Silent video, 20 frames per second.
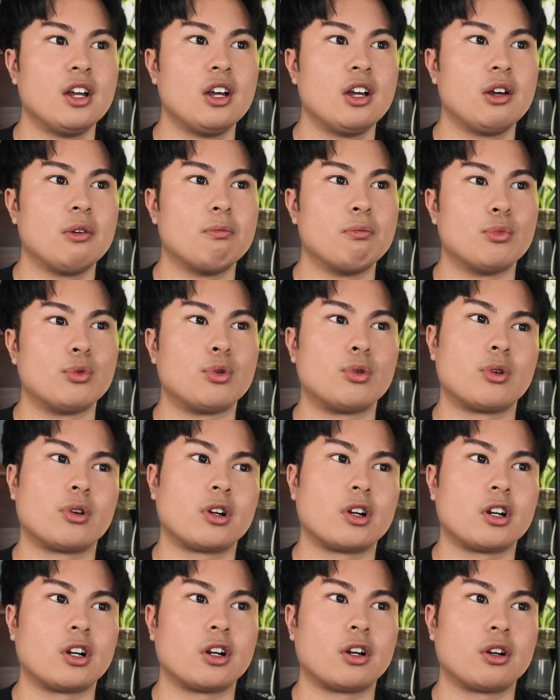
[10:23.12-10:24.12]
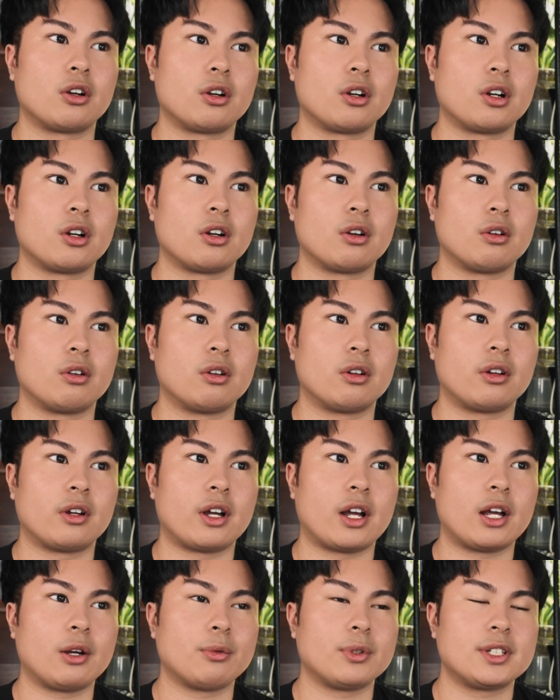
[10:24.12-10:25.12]
more,
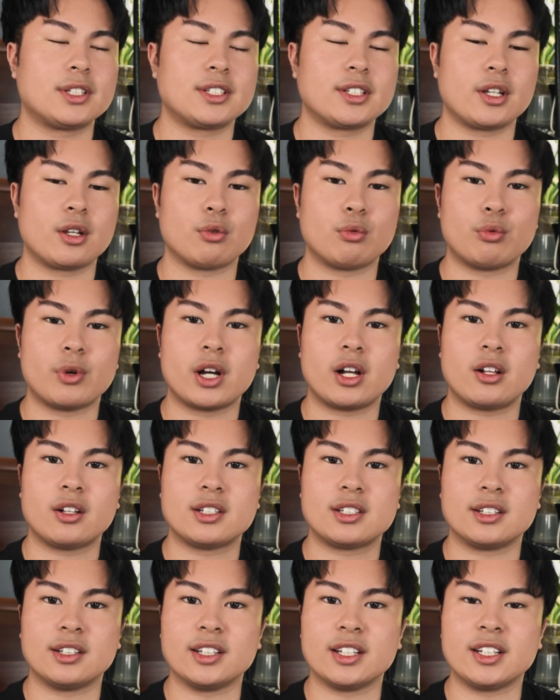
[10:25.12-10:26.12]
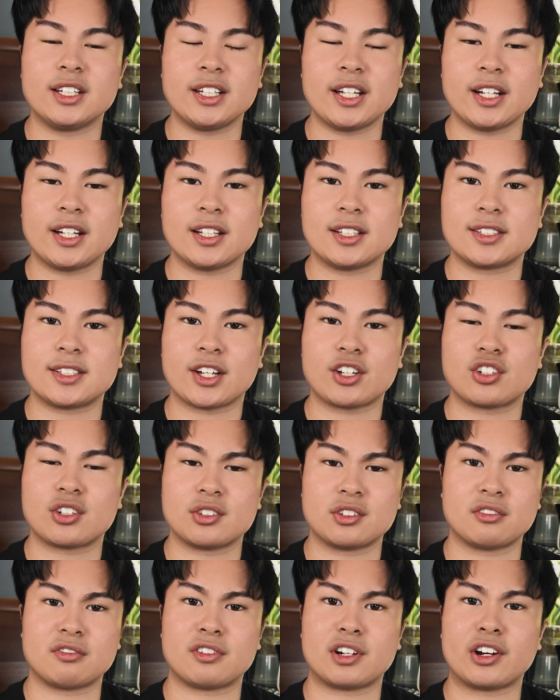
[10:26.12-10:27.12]
I would say, well delineated sections
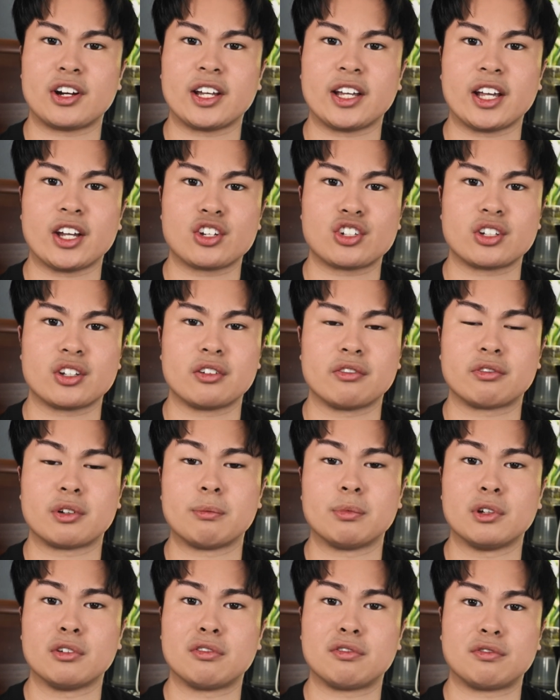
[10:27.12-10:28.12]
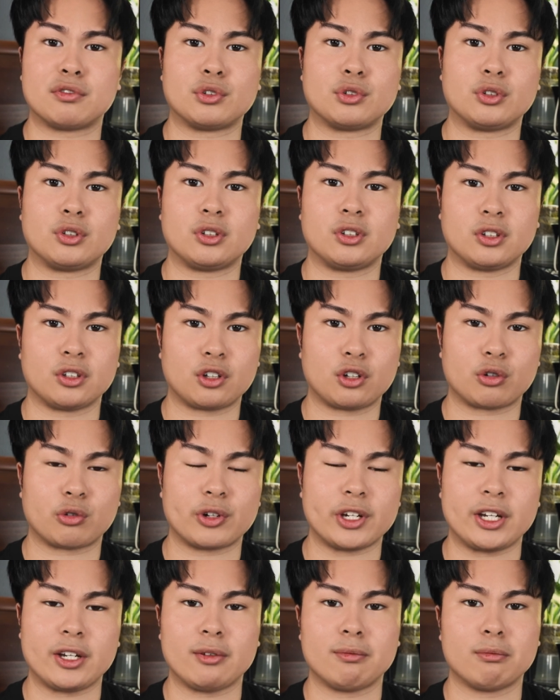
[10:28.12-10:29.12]
of variegation from the full
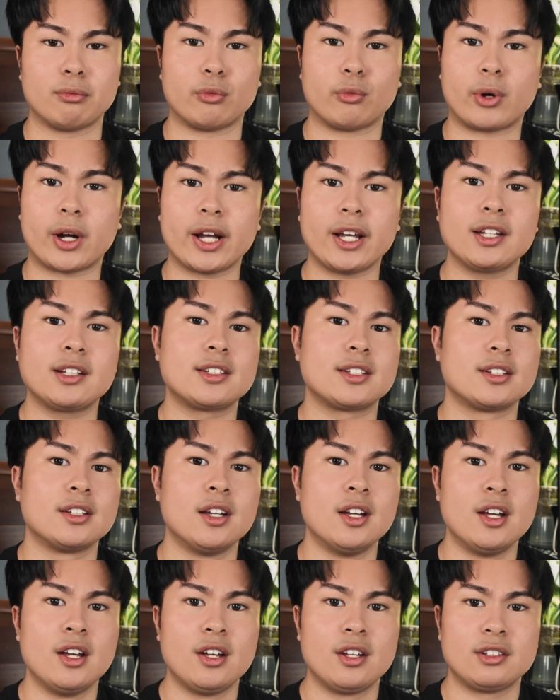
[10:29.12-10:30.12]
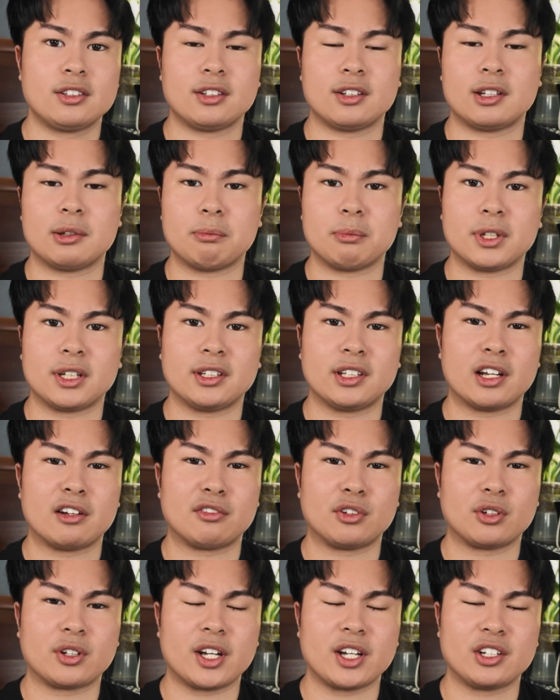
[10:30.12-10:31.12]
cream white to the
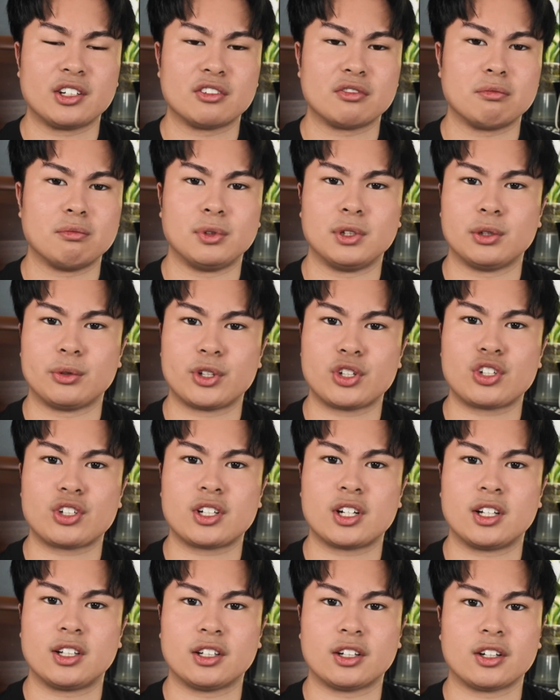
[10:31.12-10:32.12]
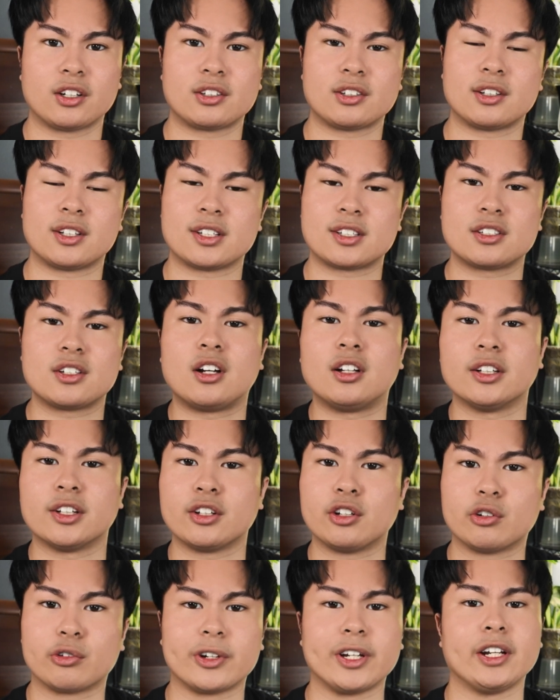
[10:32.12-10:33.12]
mid-level kind of bluish color to the solid
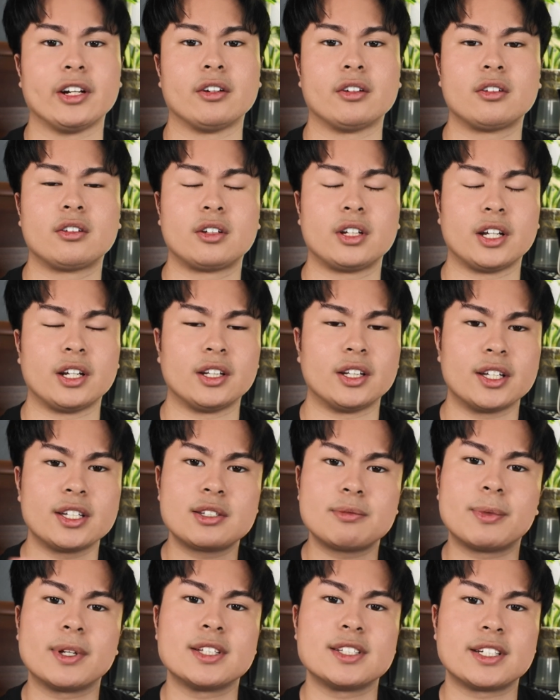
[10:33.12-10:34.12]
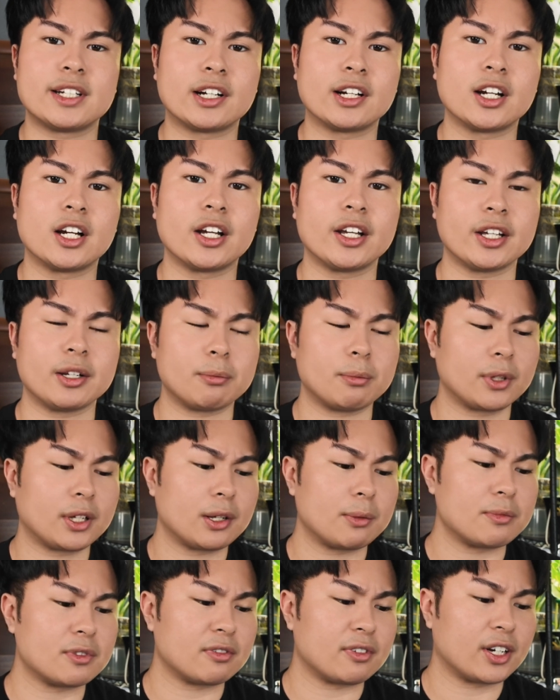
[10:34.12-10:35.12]
green. In this Monstera, it
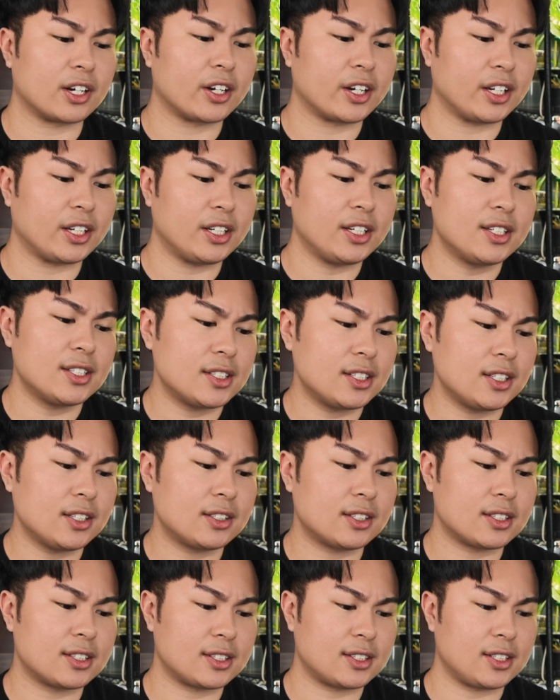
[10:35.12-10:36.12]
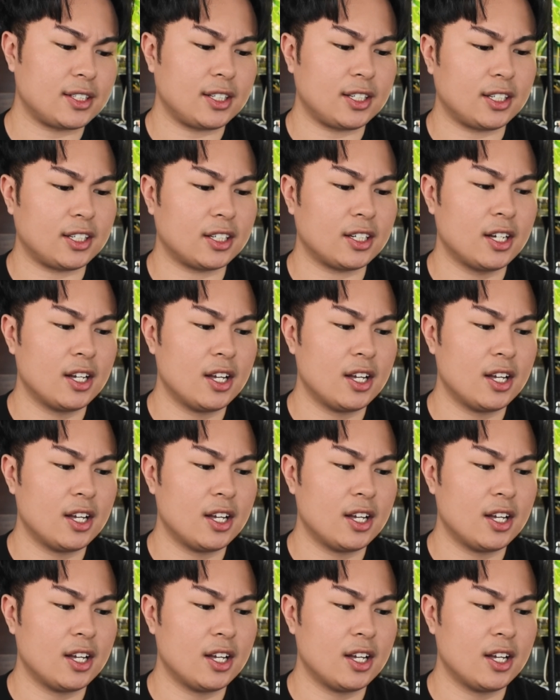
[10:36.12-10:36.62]
becomes very easy to see